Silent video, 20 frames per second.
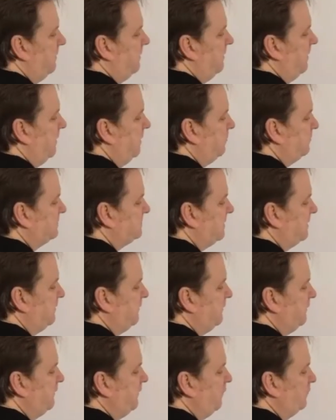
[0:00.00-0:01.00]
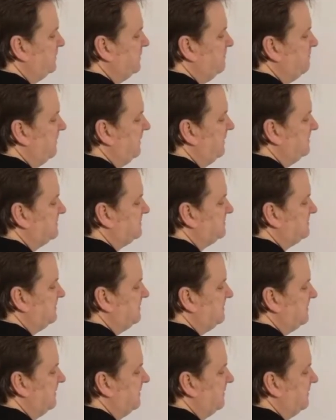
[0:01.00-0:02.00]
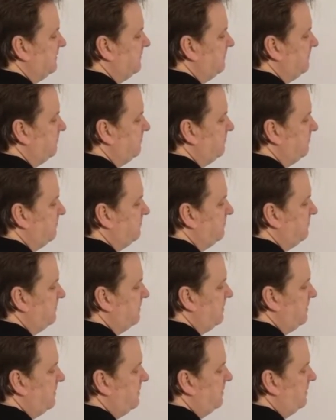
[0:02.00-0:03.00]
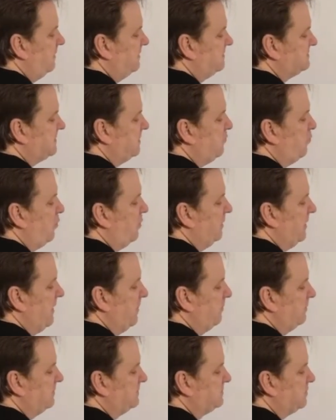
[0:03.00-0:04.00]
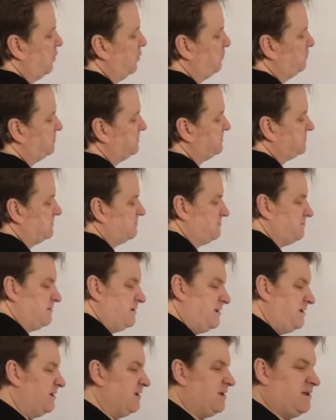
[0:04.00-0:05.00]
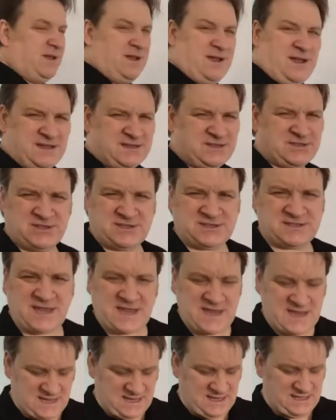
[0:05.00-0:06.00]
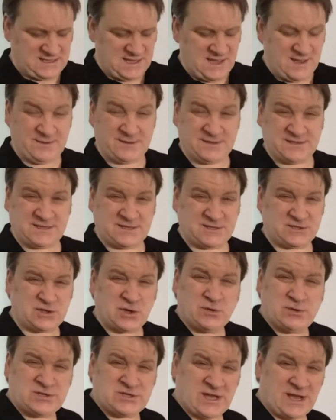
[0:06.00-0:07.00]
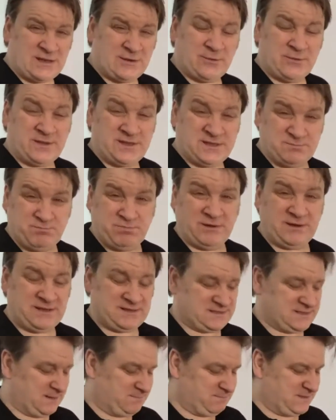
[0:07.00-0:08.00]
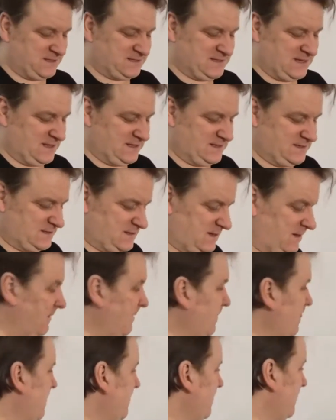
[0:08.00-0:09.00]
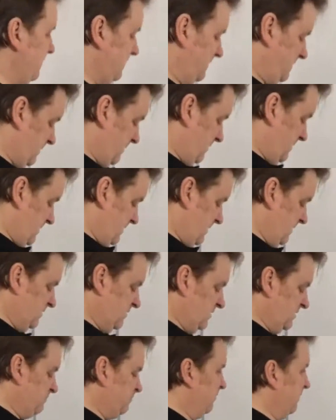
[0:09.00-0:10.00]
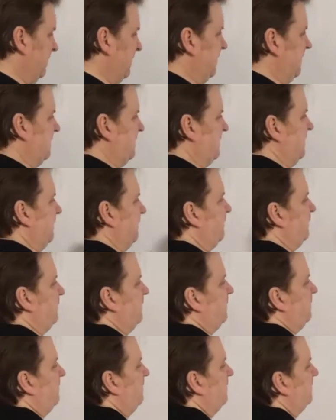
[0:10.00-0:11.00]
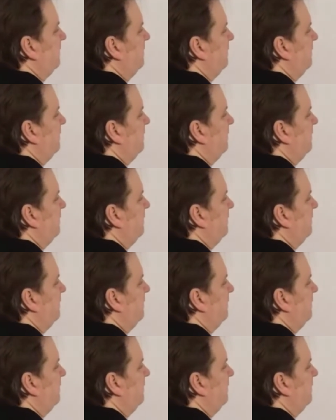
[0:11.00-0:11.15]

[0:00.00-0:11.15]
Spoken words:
It will take you 40 minutes to dig. Let's say 1 hour tops. That's just taking your time because they're so shallow, these bullet septic tanks are. So let's just put it in here for you, right?